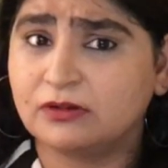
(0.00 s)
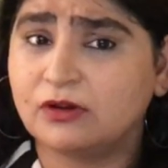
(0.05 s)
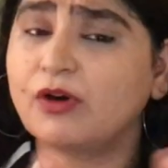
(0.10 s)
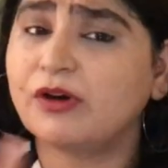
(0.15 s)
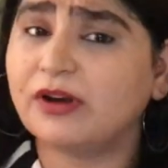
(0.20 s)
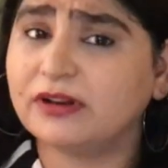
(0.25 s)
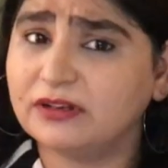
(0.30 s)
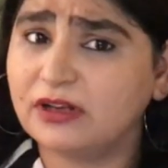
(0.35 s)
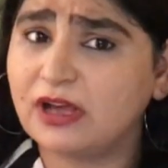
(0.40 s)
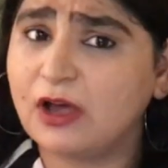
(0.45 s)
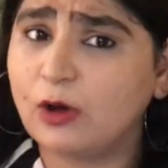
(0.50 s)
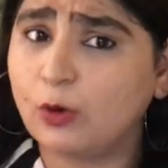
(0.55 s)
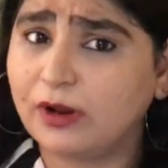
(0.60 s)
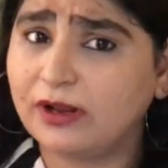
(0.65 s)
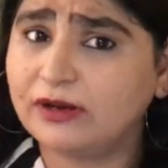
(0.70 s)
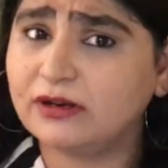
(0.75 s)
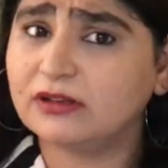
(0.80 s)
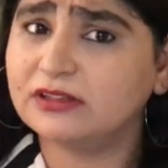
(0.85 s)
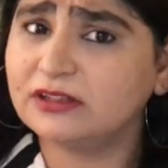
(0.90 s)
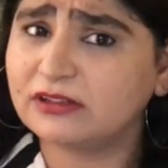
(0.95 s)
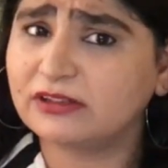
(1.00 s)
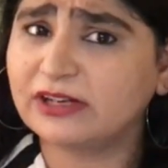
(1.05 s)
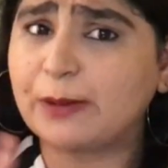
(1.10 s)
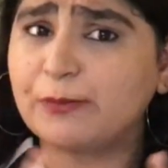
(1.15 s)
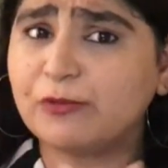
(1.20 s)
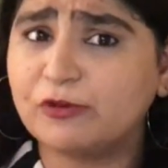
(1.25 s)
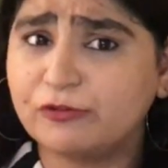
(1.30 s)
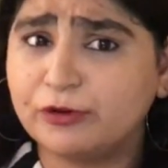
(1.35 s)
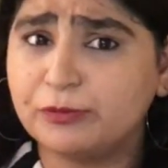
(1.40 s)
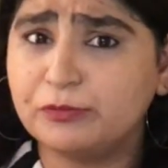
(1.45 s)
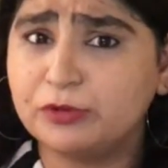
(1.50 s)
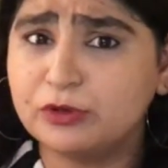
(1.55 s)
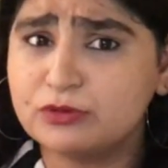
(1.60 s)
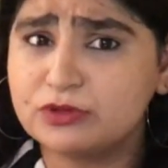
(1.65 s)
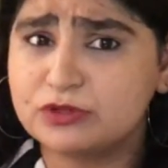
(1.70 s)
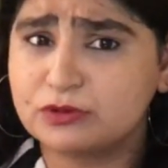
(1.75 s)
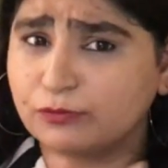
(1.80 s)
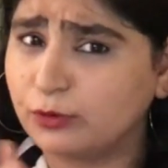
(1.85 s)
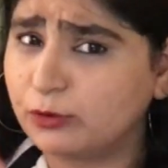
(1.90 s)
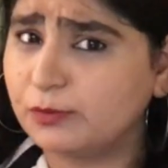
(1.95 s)
or, an, or another type of
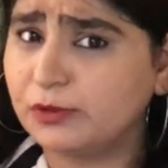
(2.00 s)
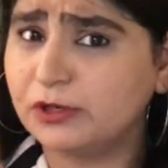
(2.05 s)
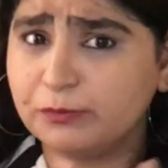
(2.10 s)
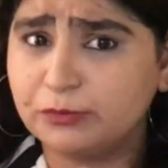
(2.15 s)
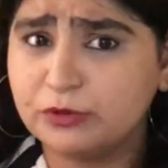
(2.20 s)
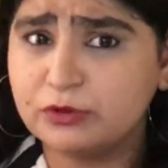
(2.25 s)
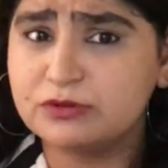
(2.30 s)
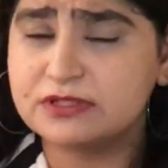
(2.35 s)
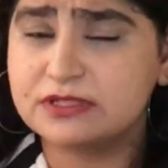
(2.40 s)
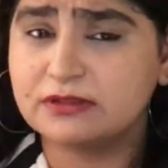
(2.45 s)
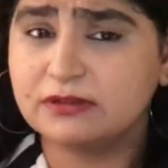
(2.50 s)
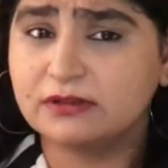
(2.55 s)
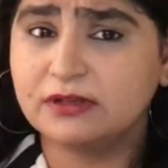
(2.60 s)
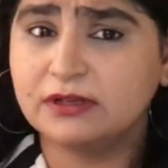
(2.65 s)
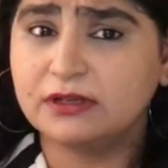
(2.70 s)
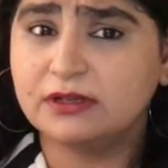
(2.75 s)
abuse, verbal abuse,